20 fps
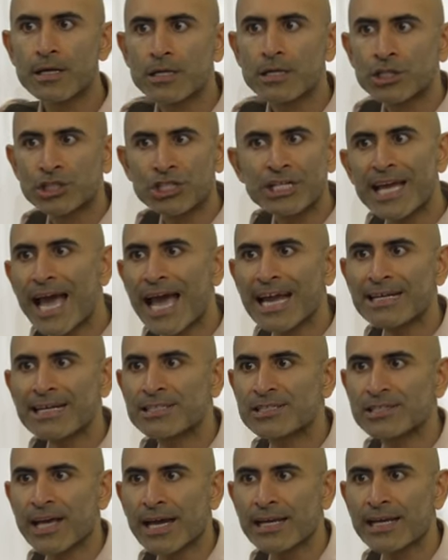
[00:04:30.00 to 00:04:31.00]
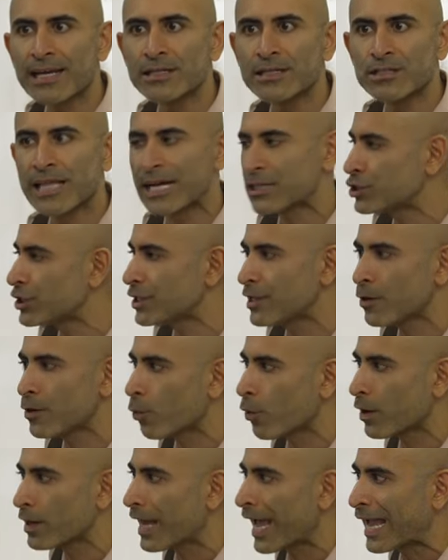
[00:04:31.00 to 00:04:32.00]
she had decided that she
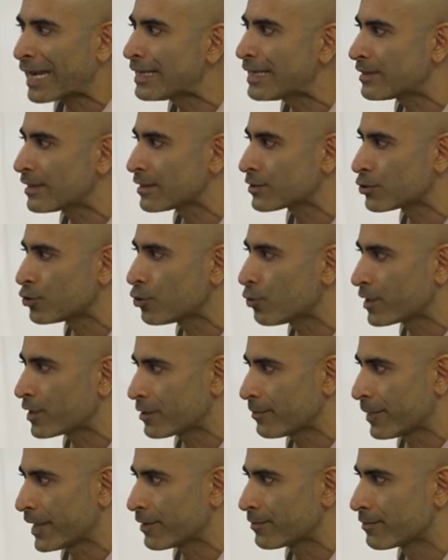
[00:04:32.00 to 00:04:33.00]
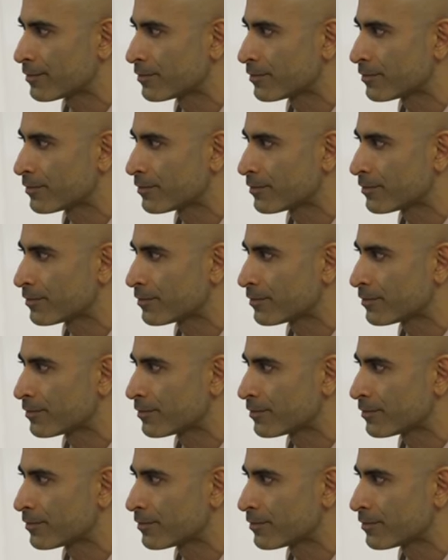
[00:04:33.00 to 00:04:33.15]
didn't want anything to do with me.